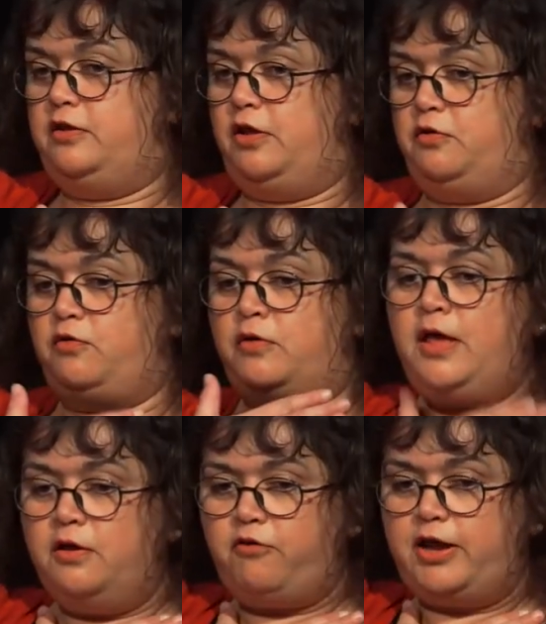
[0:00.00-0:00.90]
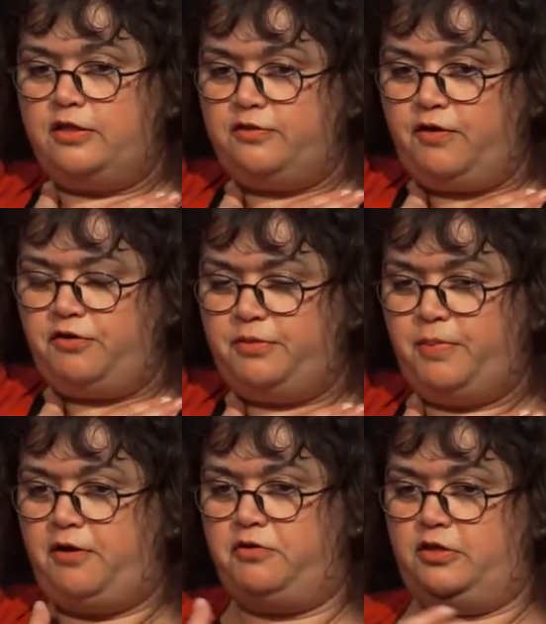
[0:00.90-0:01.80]
You know, your greatest fear as a
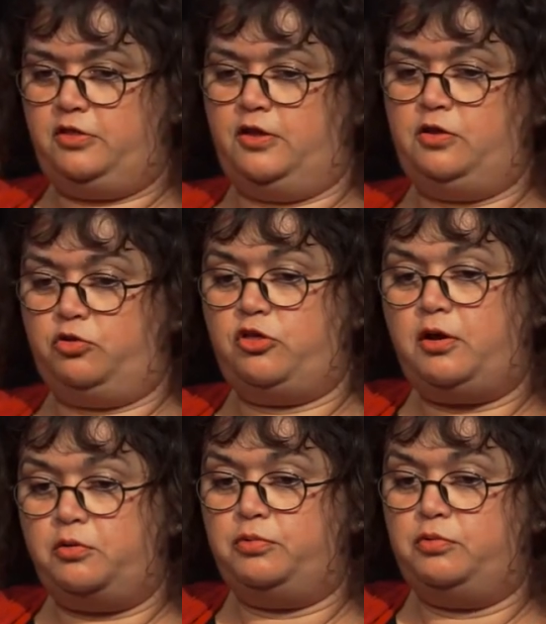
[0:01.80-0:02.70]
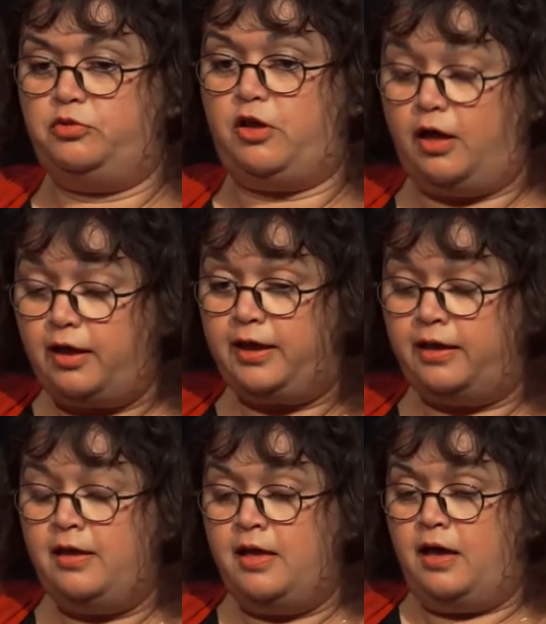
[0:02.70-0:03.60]
parent is that your child will die.
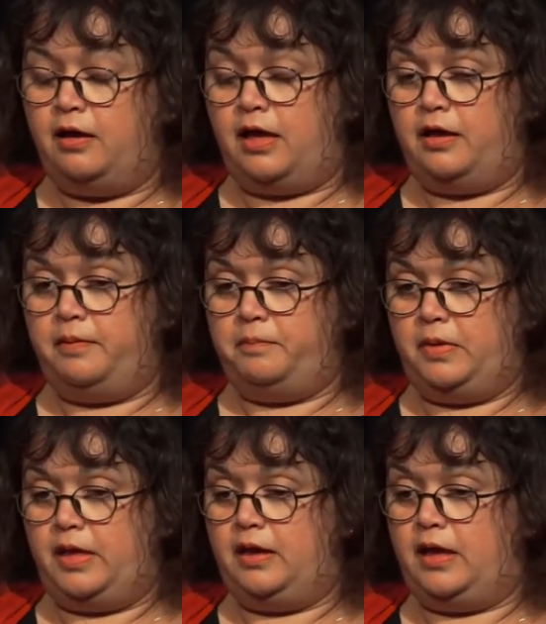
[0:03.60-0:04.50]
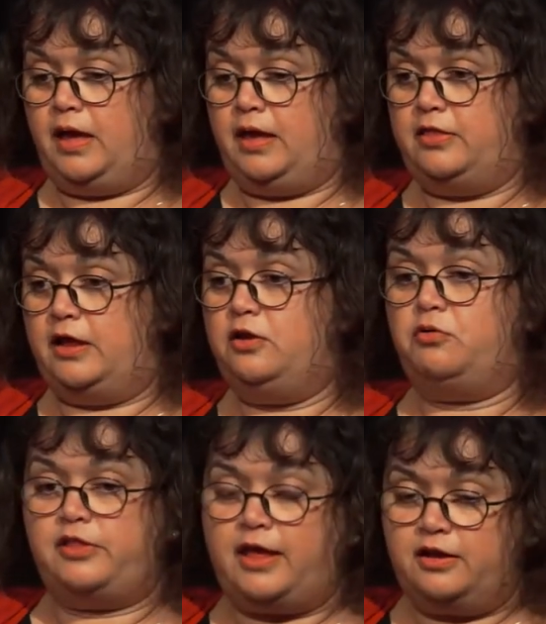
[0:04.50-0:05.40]
Um, and then your
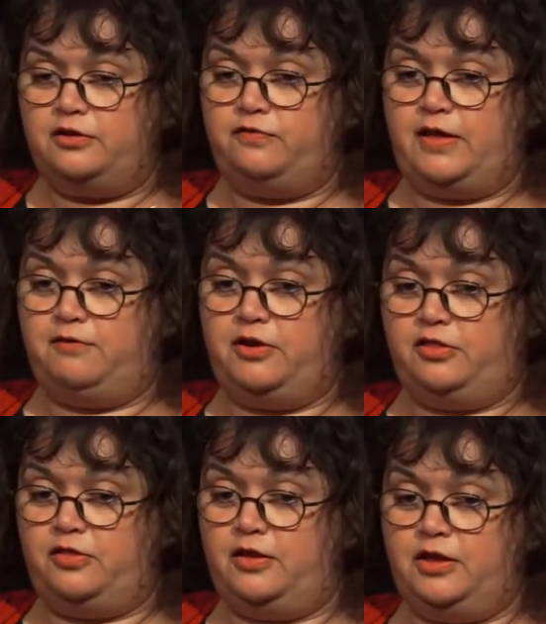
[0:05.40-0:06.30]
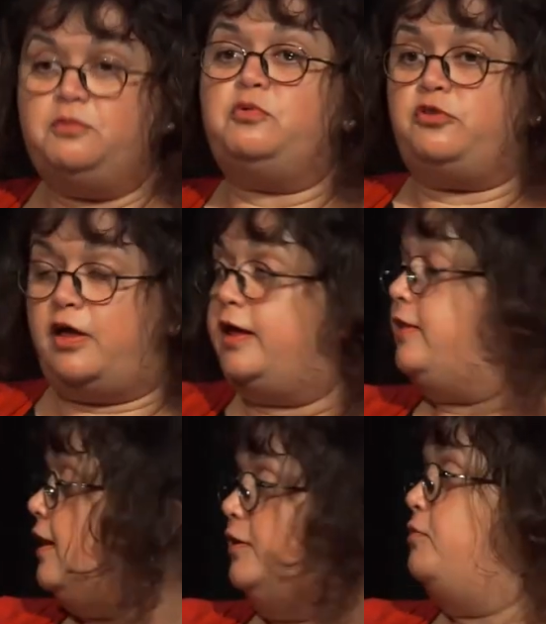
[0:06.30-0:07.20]
second fear is that you will die
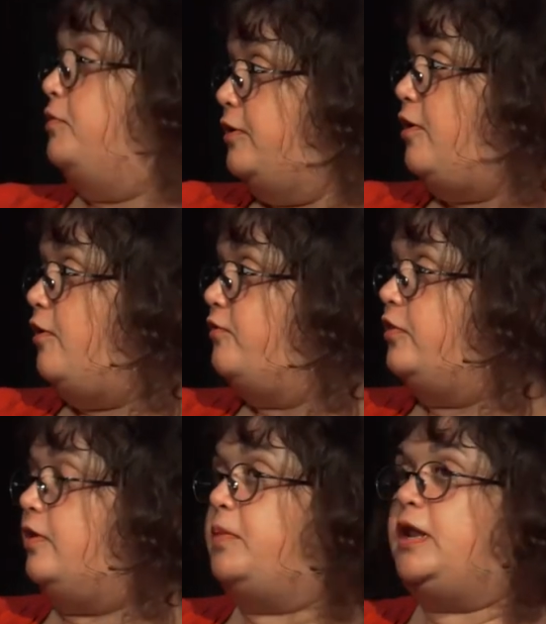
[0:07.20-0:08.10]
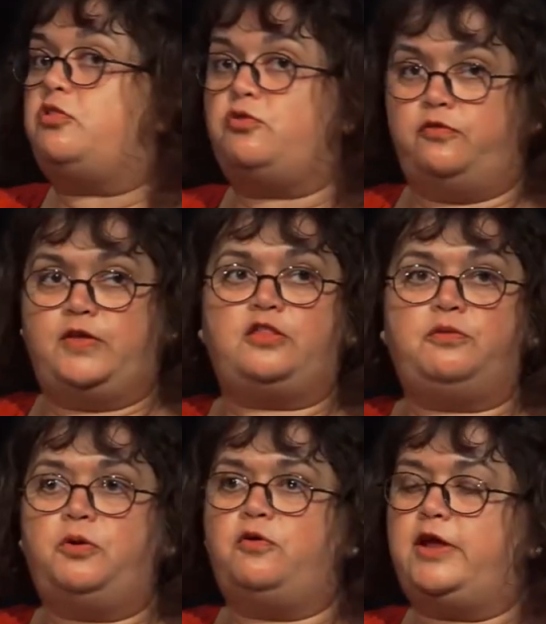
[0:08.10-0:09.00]
and then who will look after them and it's sort of
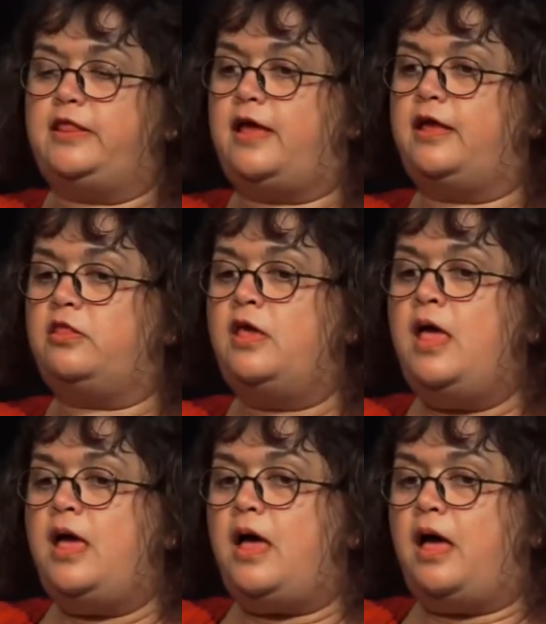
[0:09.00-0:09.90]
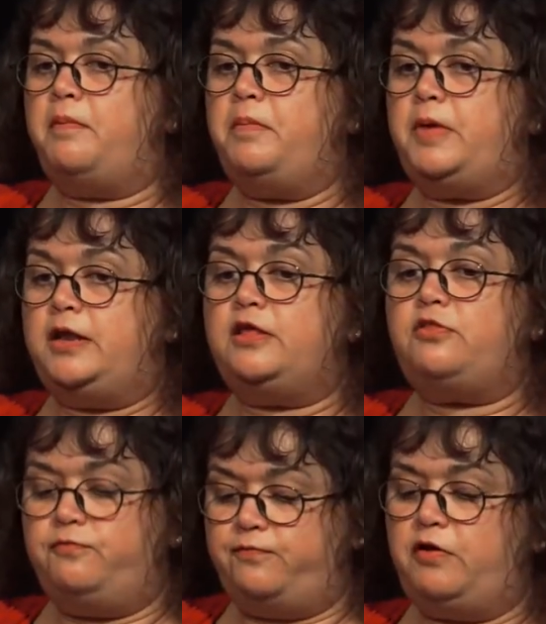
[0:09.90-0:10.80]
exploring that um, and it's
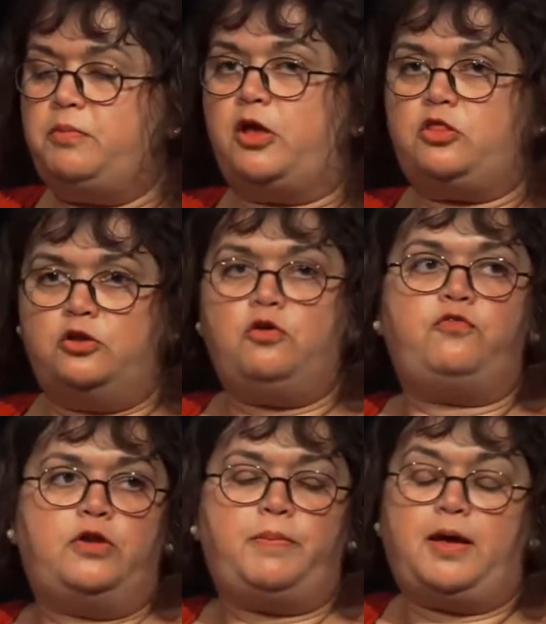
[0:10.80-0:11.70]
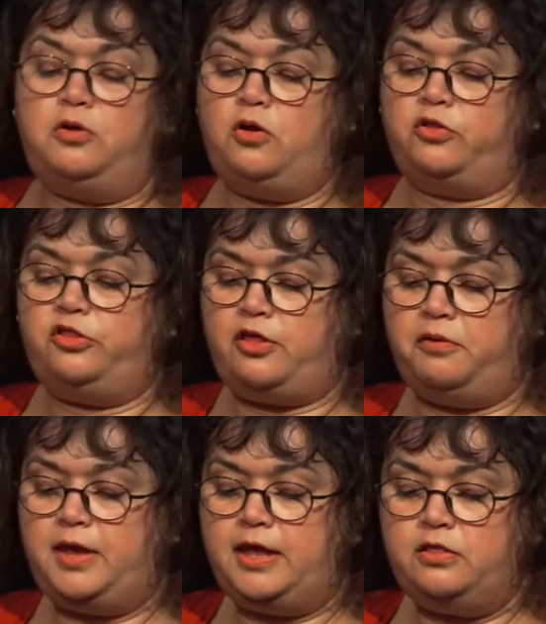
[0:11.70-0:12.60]
very much a novel about loss
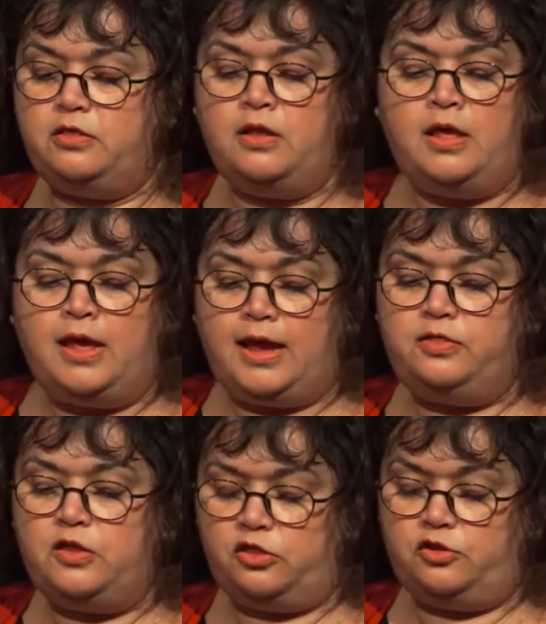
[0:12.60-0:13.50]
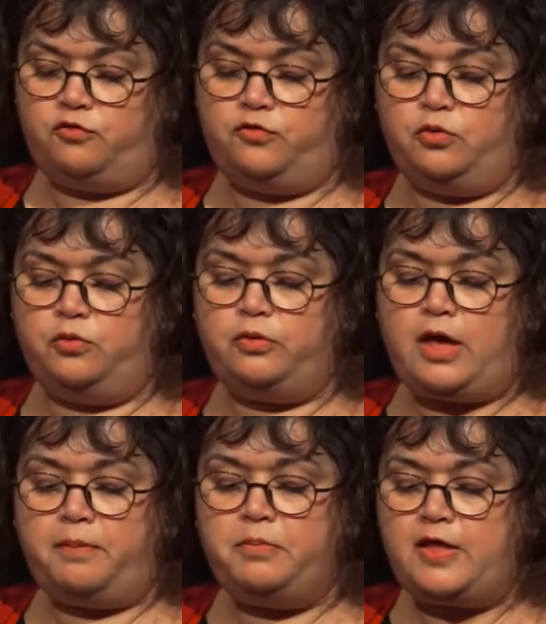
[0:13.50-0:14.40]
so in in this novel
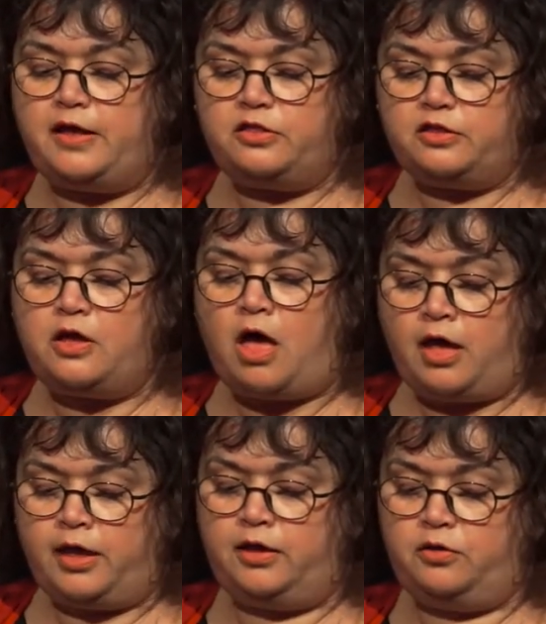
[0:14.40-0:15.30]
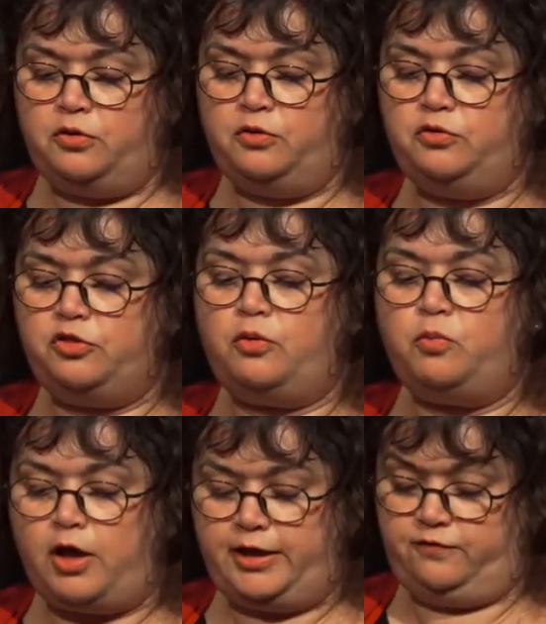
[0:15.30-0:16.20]
um, there's Guy whose
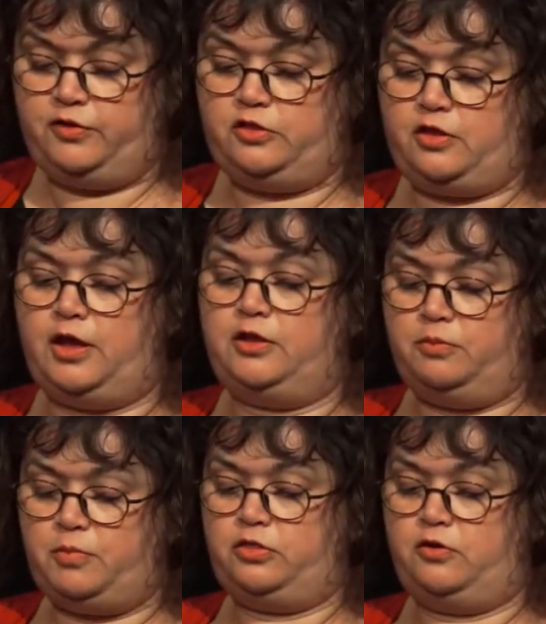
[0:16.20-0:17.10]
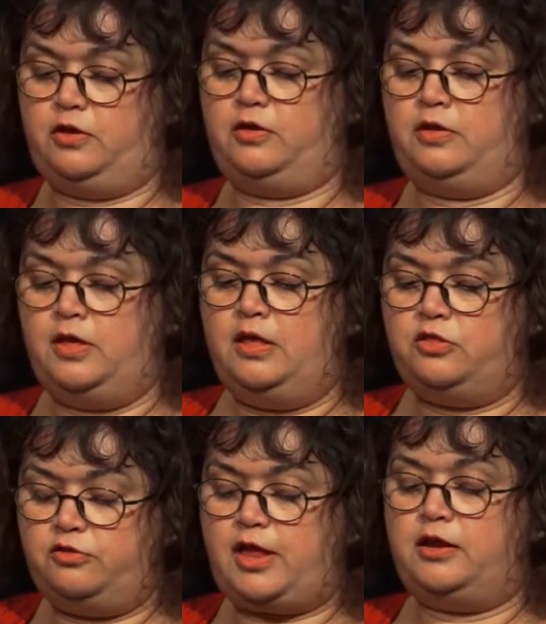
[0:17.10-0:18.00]
wife has died the mother
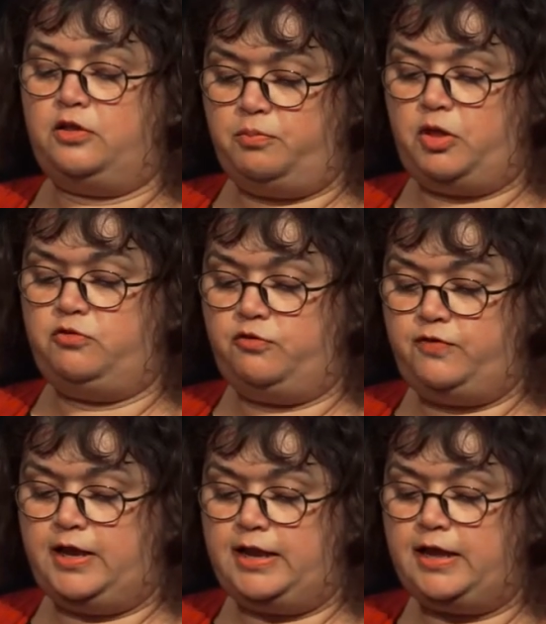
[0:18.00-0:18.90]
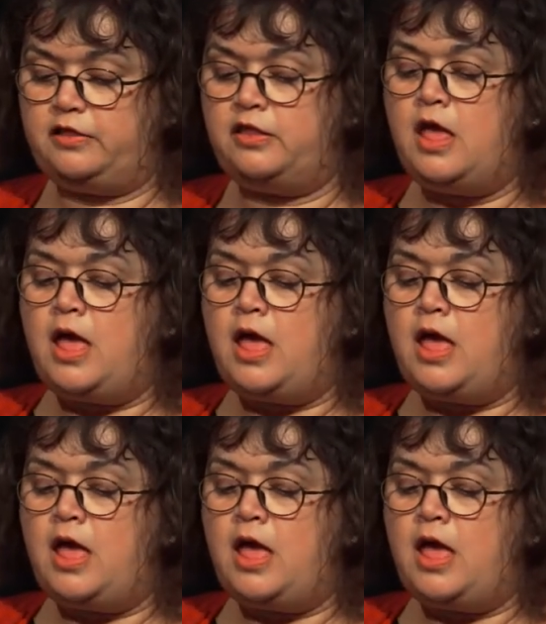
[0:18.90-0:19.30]
Susanna, the mother of Felix.